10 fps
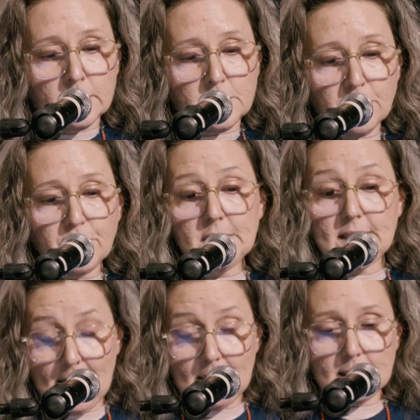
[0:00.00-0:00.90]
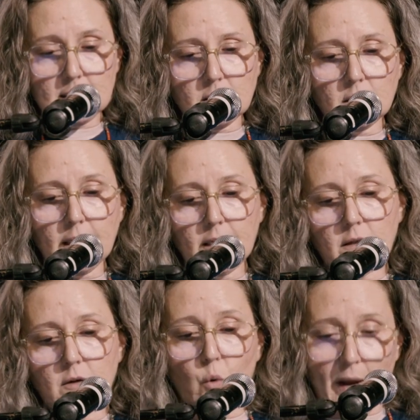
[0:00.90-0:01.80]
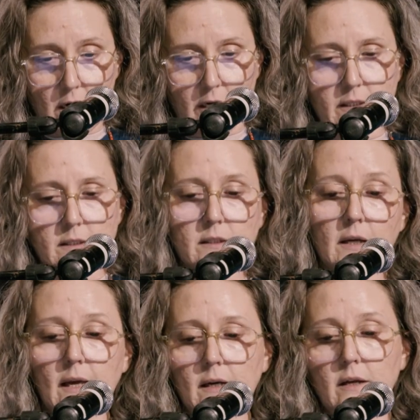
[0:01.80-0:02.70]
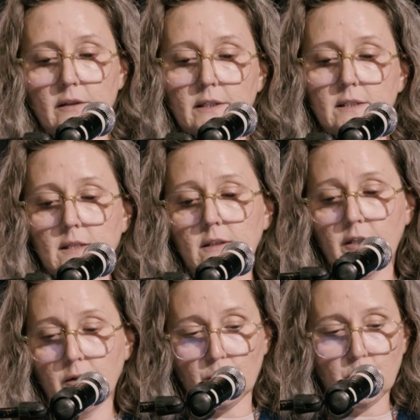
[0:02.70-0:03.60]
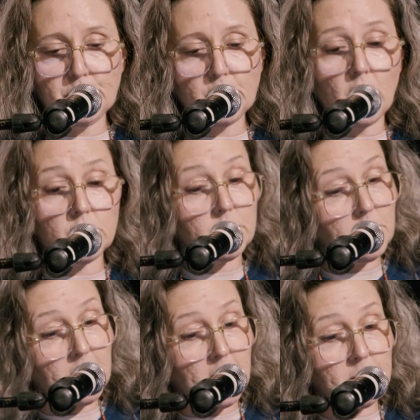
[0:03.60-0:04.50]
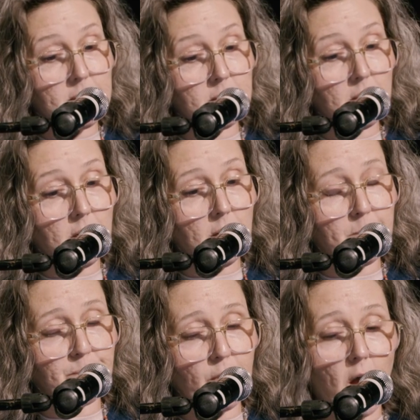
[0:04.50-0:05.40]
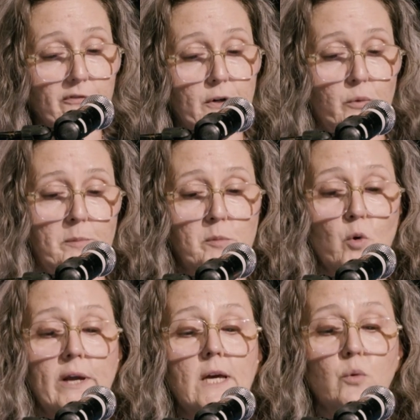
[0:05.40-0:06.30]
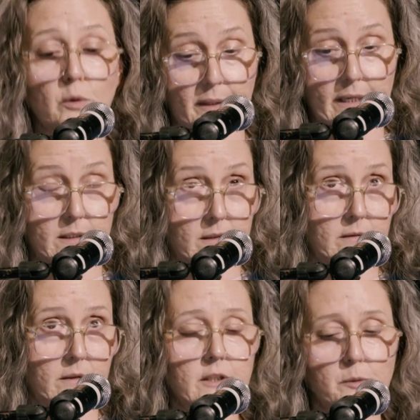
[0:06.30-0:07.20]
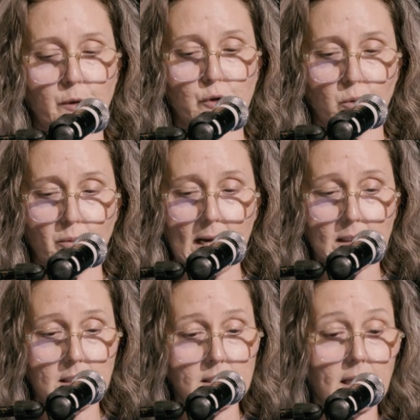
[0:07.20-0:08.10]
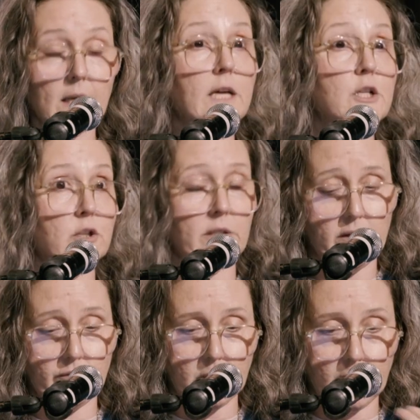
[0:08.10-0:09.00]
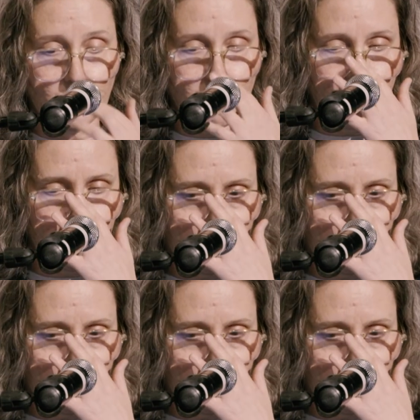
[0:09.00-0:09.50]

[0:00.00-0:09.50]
Different sects, like Quakers and other dissenting groups, also sometimes offered women more equal place in spiritual practice and occasionally even leadership.